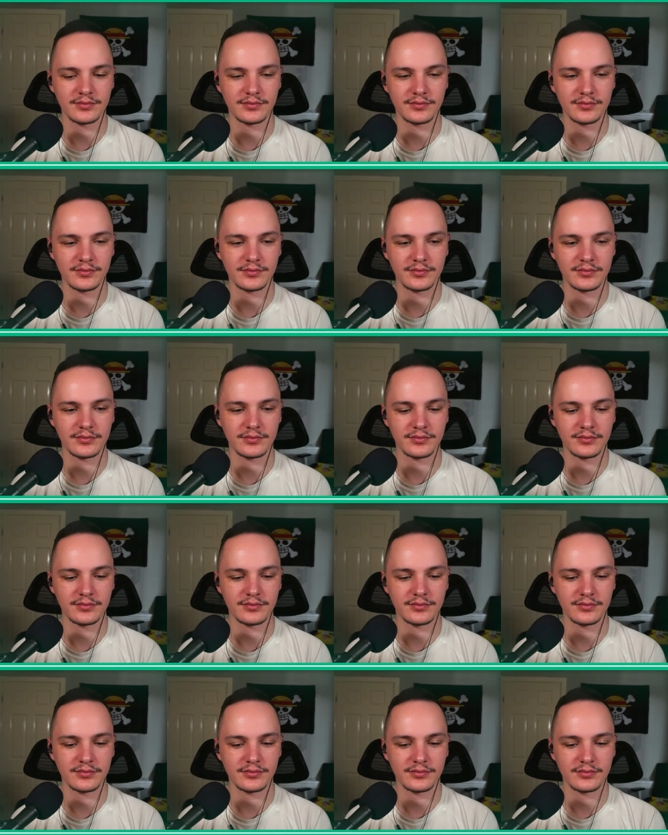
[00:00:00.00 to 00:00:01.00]

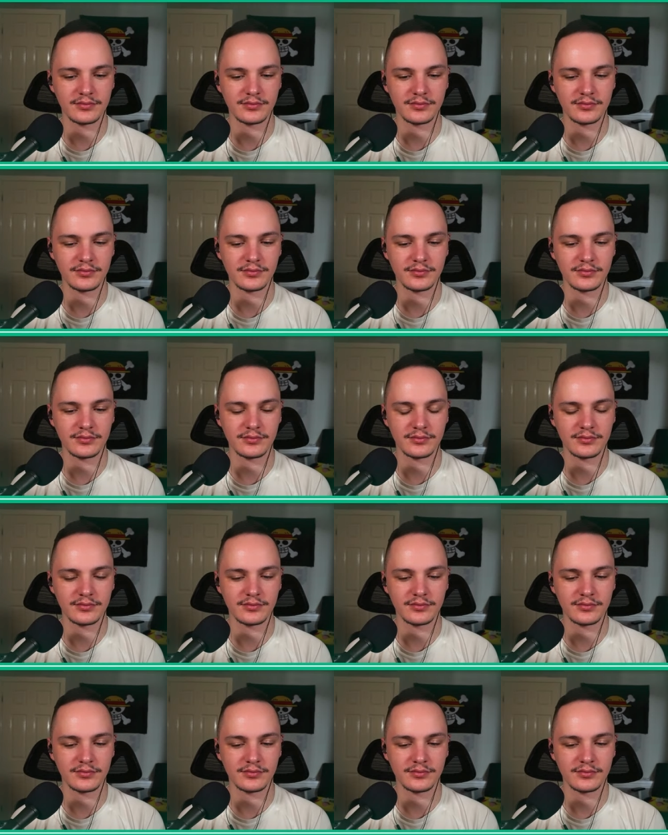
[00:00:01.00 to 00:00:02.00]
Nobody speaks.